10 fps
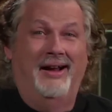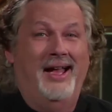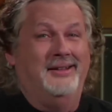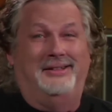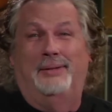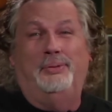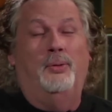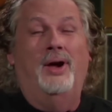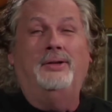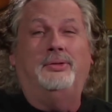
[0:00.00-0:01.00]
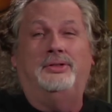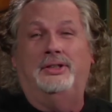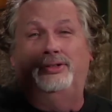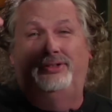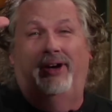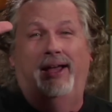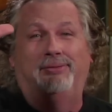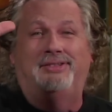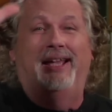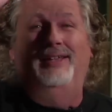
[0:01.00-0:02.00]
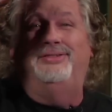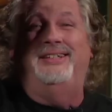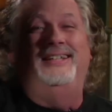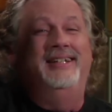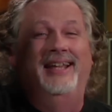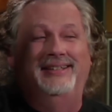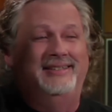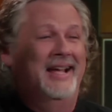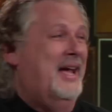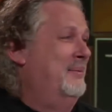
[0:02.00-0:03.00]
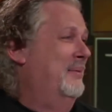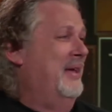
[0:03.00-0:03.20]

right, tip your waitresses, drive safe. See you next time. Good night.